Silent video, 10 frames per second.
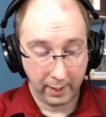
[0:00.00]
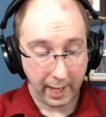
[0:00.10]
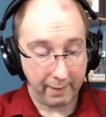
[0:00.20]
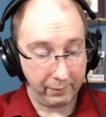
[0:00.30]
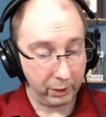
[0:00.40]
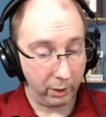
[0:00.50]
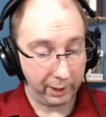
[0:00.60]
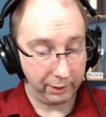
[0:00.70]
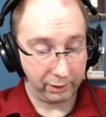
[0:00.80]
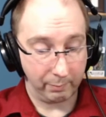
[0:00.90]
having on
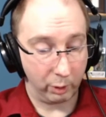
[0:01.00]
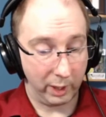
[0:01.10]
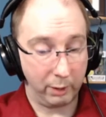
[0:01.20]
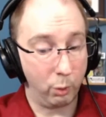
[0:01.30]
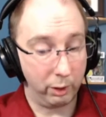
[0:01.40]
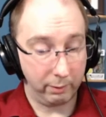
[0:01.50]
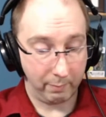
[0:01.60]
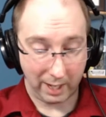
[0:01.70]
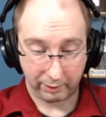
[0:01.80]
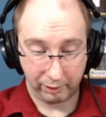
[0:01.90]
it some great wooden
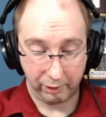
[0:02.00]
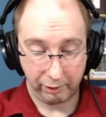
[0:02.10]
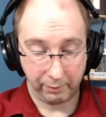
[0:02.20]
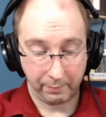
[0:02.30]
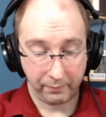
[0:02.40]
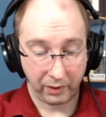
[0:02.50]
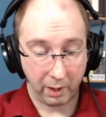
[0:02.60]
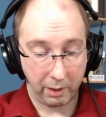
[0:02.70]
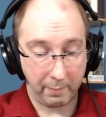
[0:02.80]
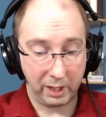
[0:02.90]
boxes.
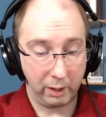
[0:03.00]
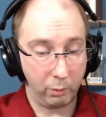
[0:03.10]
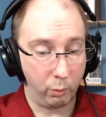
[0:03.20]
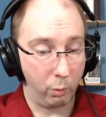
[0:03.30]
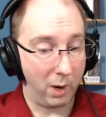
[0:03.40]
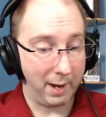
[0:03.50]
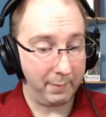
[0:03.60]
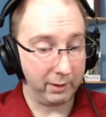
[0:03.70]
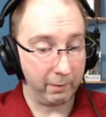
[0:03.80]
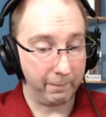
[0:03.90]
The men were
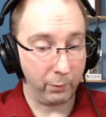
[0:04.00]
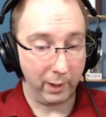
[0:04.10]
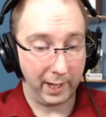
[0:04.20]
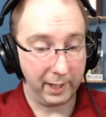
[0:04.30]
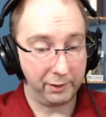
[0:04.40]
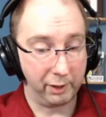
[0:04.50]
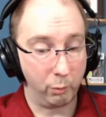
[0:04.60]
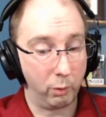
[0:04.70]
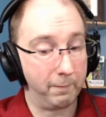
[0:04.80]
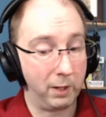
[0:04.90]
wiping their foreheads
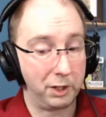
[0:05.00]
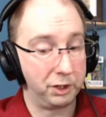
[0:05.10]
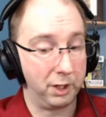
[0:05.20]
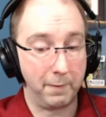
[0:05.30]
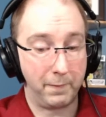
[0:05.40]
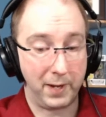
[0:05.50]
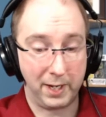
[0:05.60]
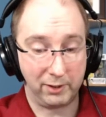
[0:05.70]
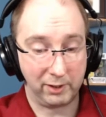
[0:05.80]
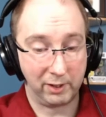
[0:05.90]
and were flushed in the
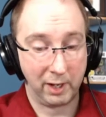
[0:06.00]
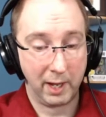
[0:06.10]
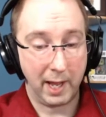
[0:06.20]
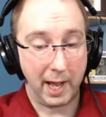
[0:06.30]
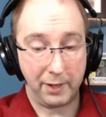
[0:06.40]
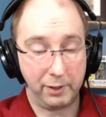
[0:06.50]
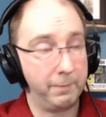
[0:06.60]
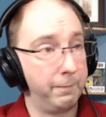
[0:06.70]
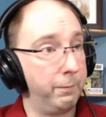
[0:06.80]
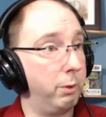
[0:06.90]
face, as
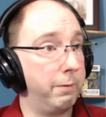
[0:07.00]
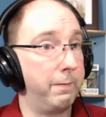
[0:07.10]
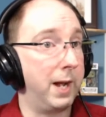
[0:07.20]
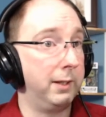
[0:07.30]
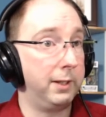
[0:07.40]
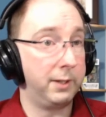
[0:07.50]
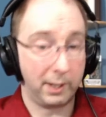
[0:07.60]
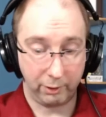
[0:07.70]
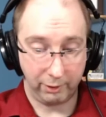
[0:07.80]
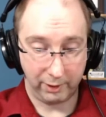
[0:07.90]
if with violent
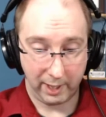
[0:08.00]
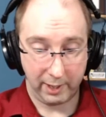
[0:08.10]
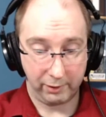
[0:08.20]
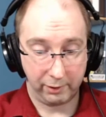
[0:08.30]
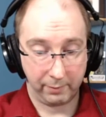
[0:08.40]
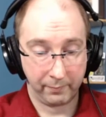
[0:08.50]
exercise.